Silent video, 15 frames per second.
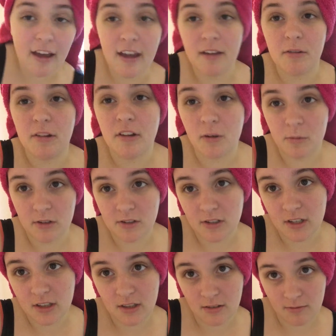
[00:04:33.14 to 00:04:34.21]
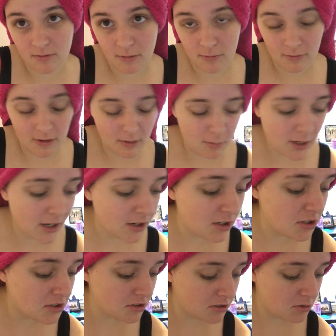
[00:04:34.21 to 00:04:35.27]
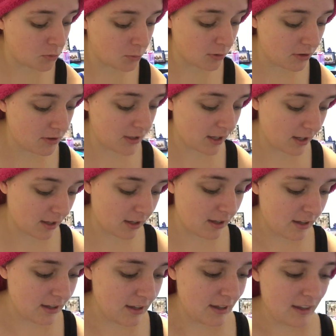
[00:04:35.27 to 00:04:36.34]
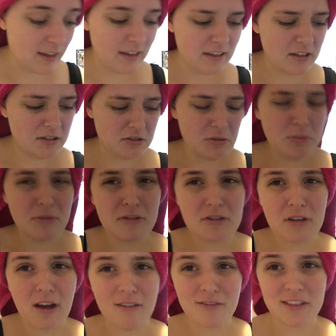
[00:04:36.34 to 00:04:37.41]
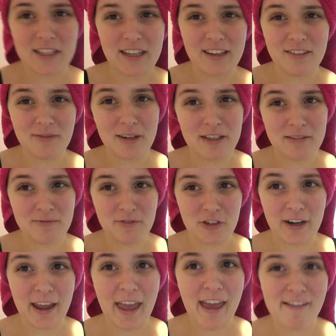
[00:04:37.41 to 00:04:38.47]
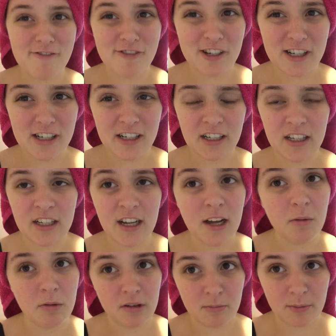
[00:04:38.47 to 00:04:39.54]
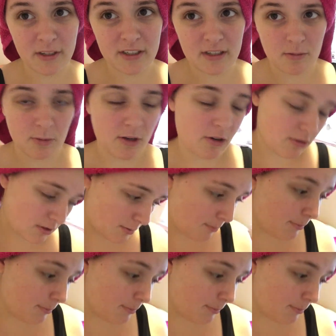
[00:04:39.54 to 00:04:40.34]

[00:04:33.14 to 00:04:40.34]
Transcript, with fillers: I will always get them from Fred Meyer because they're super thick and they're super soft and I could wear them forever. I won't because that'd be gross.